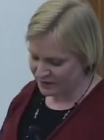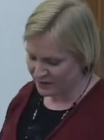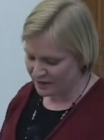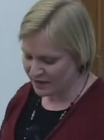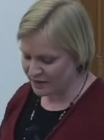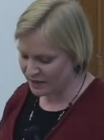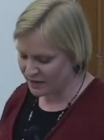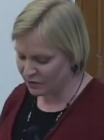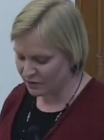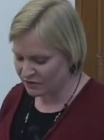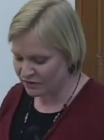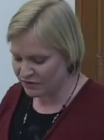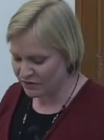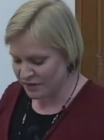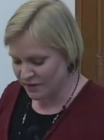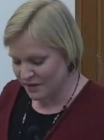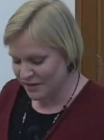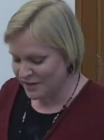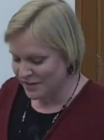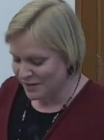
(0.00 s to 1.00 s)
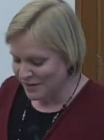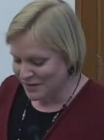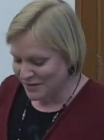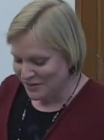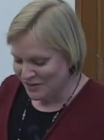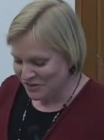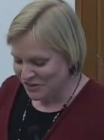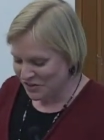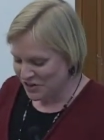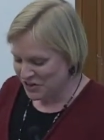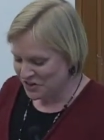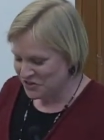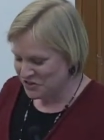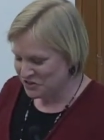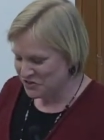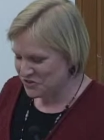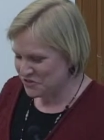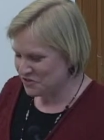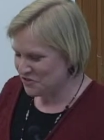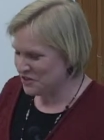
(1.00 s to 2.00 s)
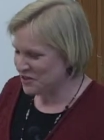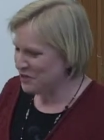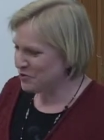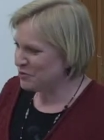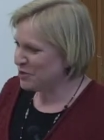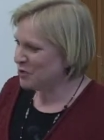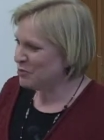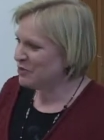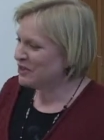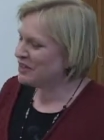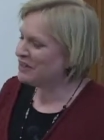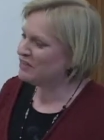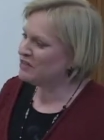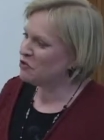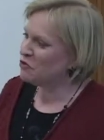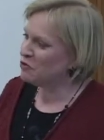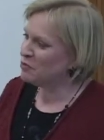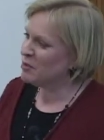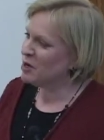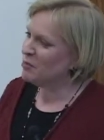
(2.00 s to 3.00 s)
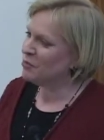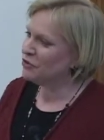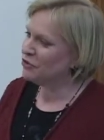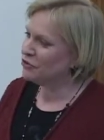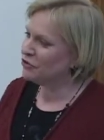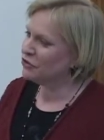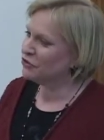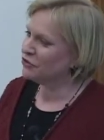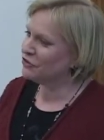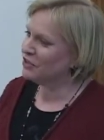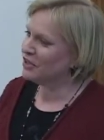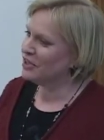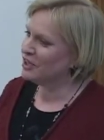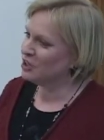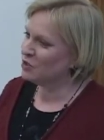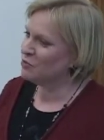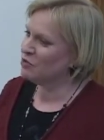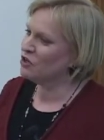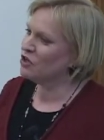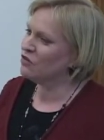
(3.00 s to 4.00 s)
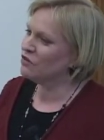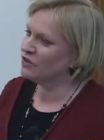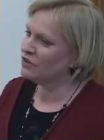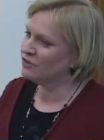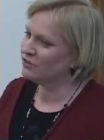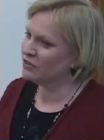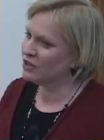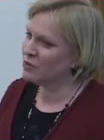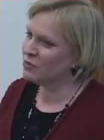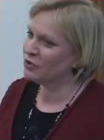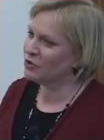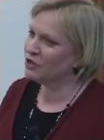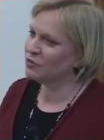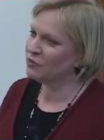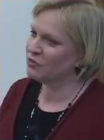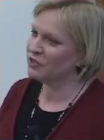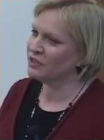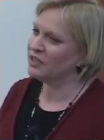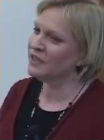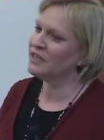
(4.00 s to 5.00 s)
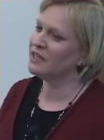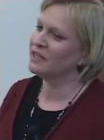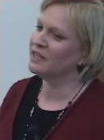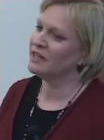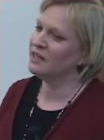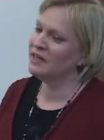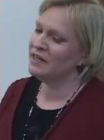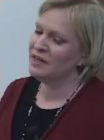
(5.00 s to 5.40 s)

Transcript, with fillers: And I was talking to a friend of mine because I remembered her telling me over the summer in Berlin